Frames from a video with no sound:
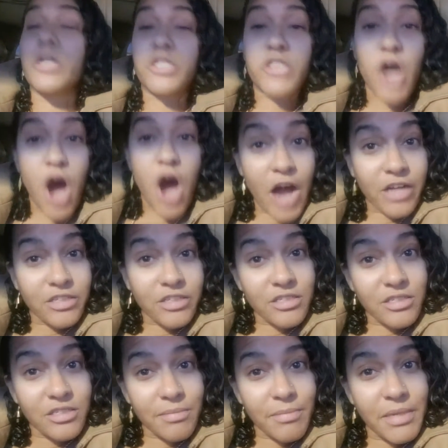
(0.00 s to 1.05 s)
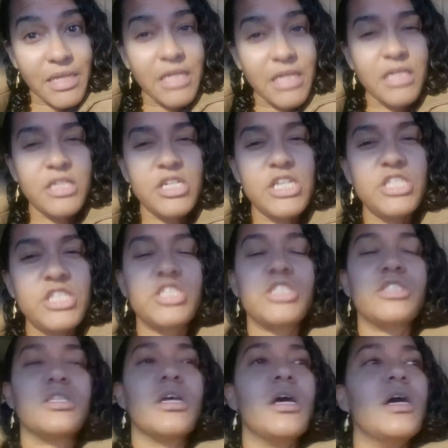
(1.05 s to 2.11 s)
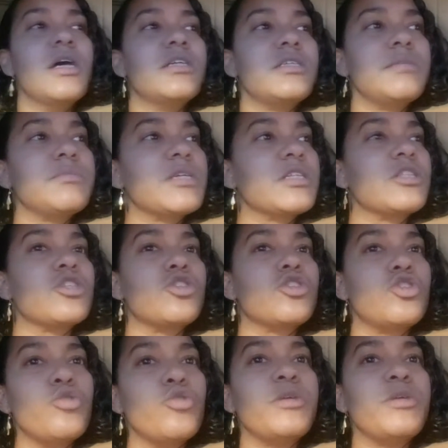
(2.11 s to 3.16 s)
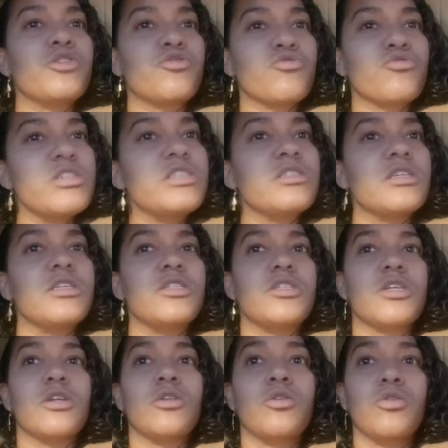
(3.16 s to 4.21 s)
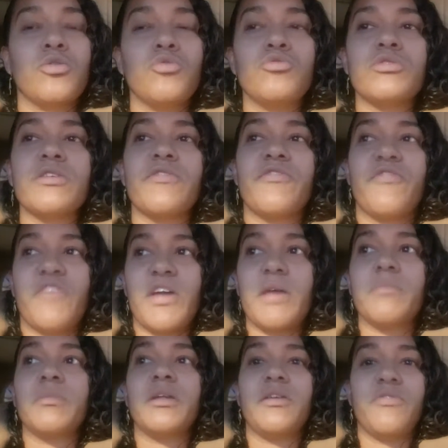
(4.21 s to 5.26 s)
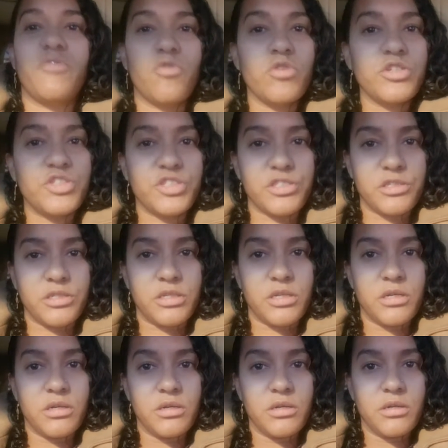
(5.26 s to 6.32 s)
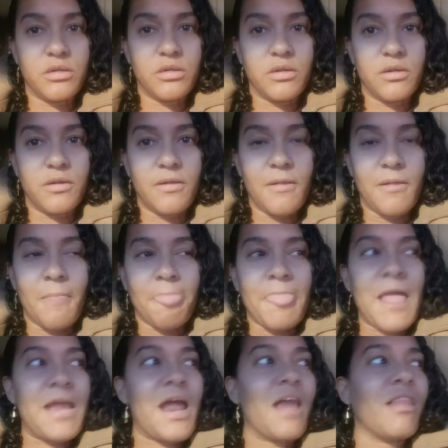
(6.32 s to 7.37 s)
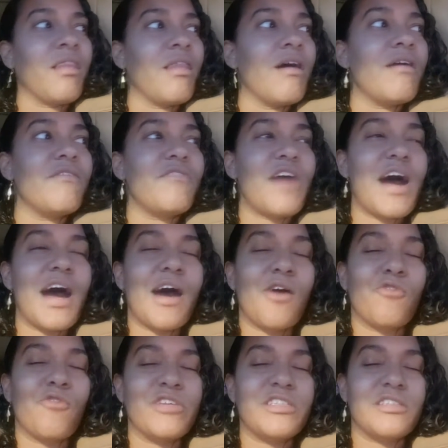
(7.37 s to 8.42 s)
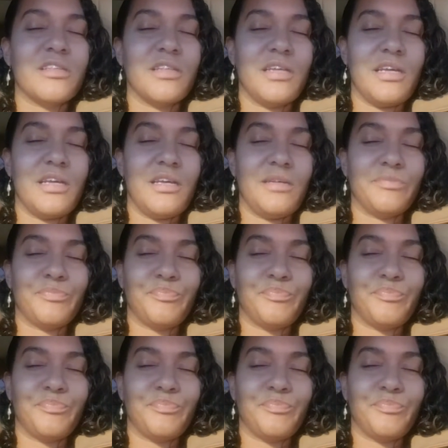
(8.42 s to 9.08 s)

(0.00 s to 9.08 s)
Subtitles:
to talk to somebody. It just seems like the stupidest reason to lose a family fortune. And I love how recently,